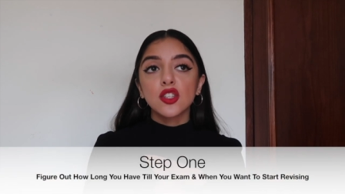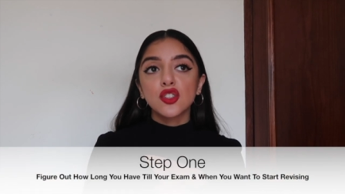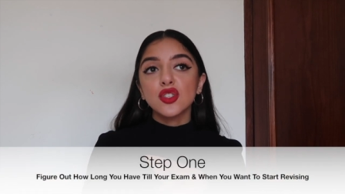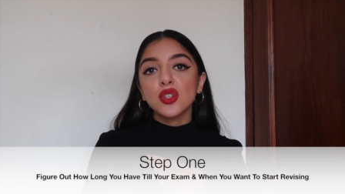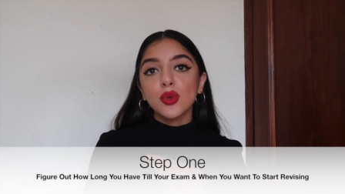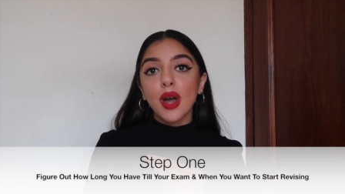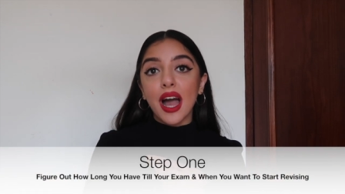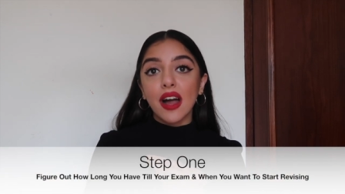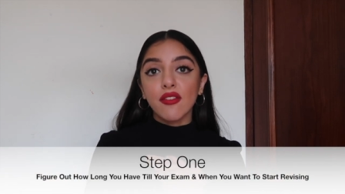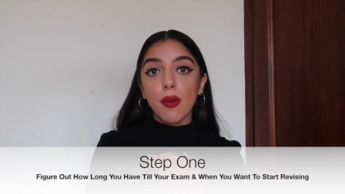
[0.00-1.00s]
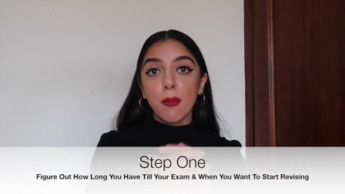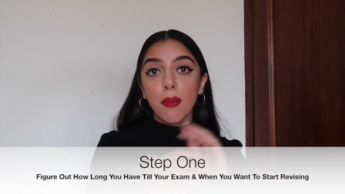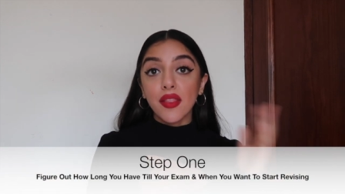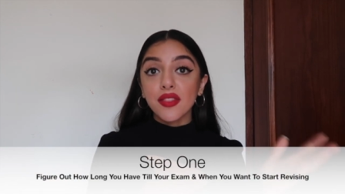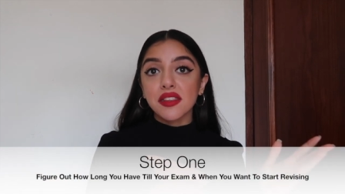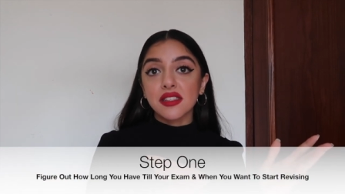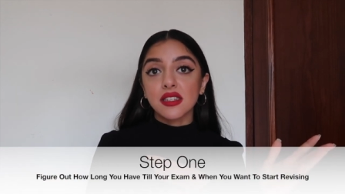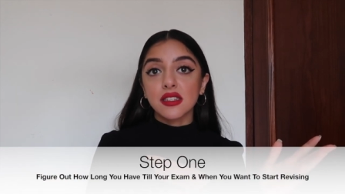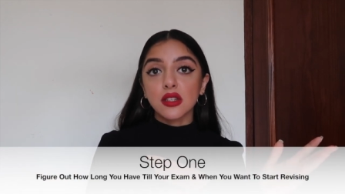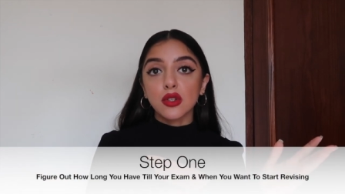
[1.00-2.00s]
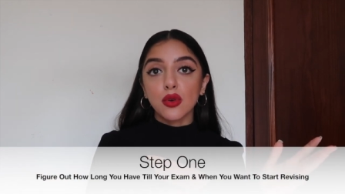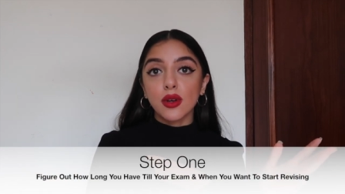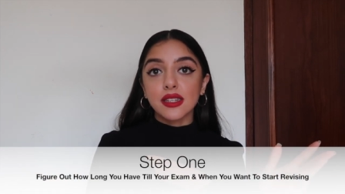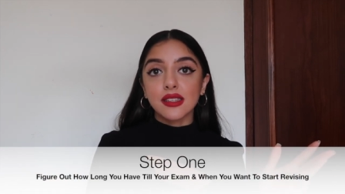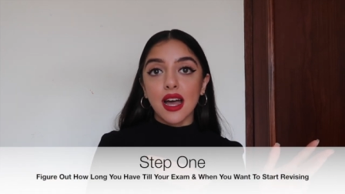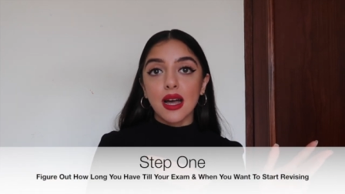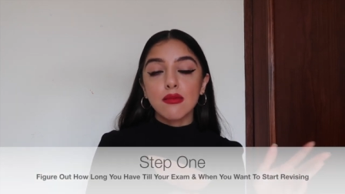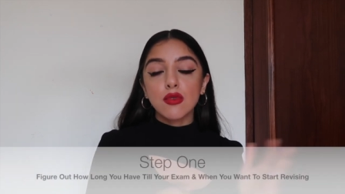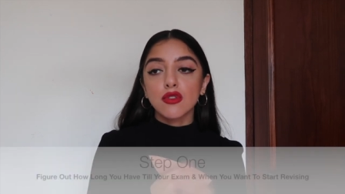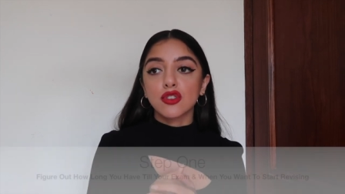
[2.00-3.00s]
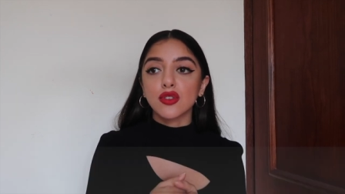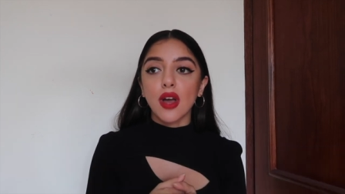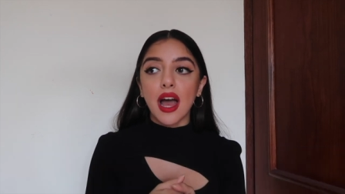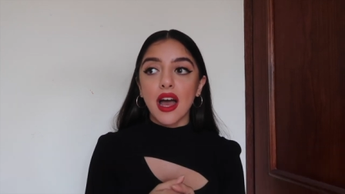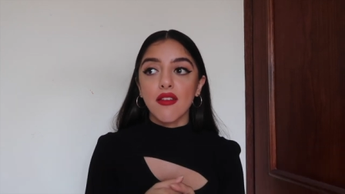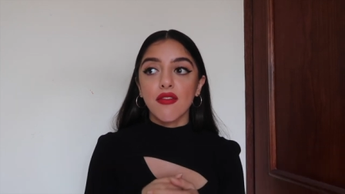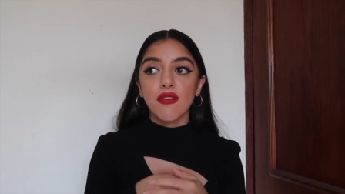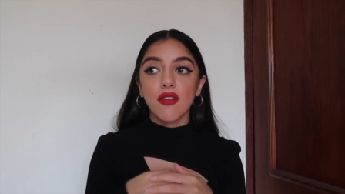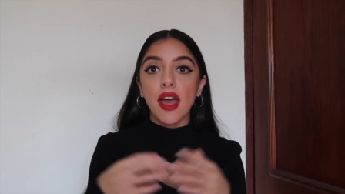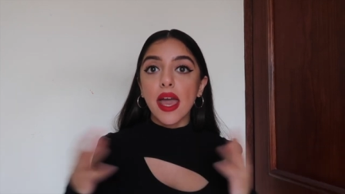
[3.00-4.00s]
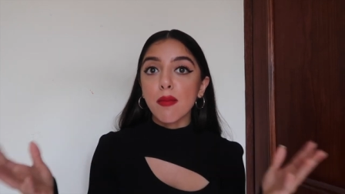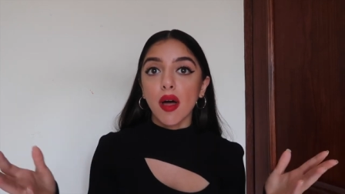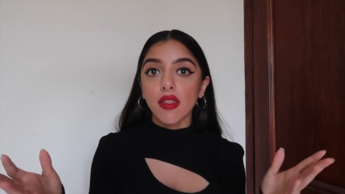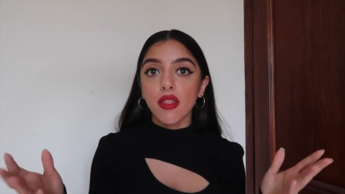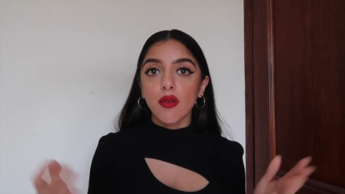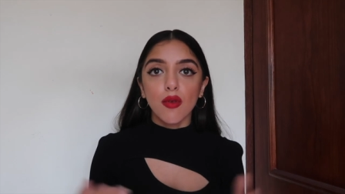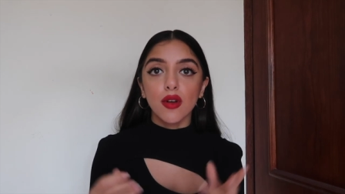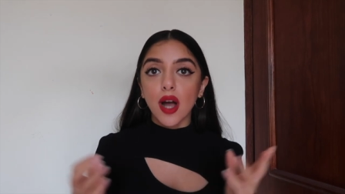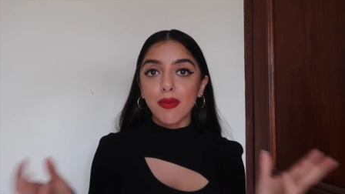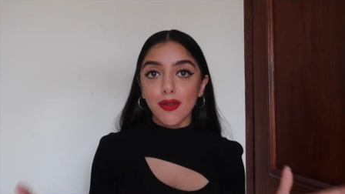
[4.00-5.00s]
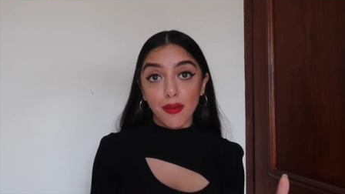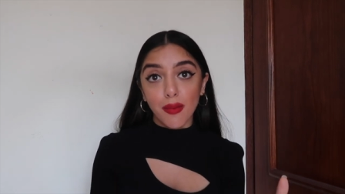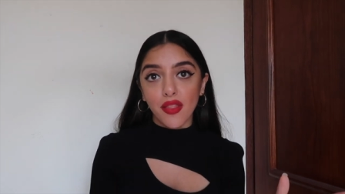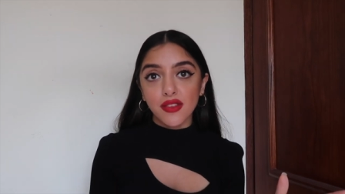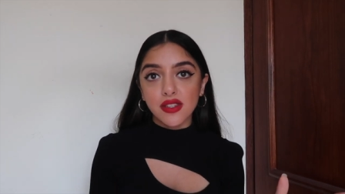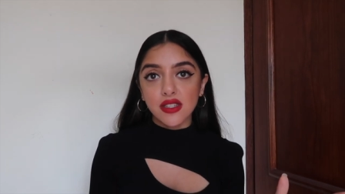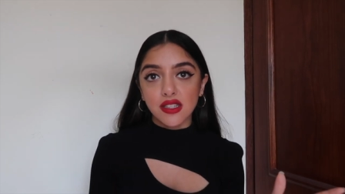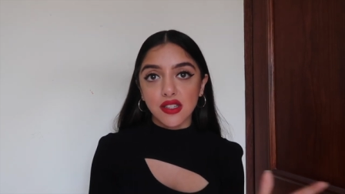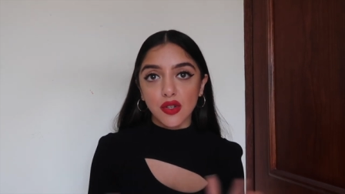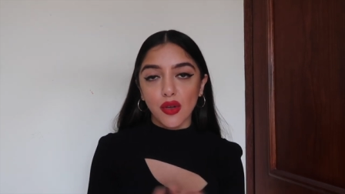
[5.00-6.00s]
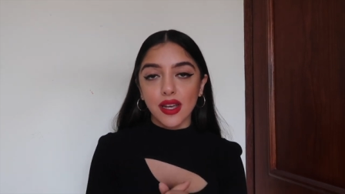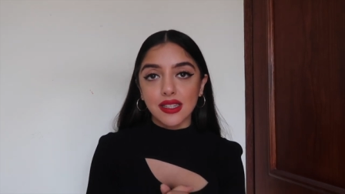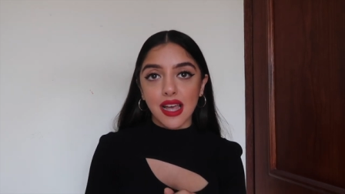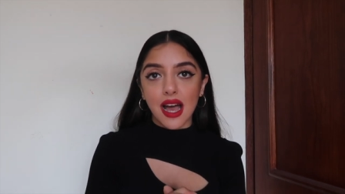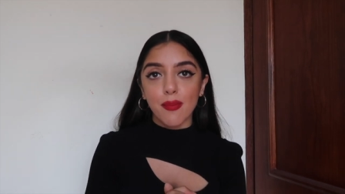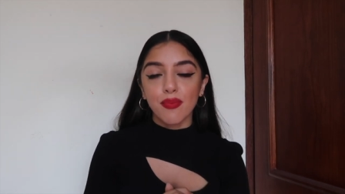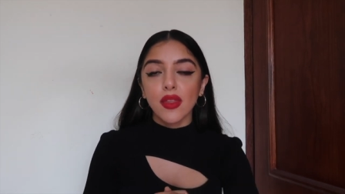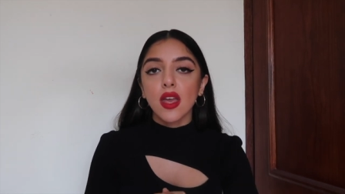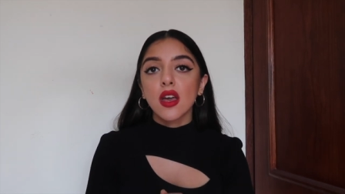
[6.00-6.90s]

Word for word: Do you have months until your exam or do you have a month or a couple of months until your exam.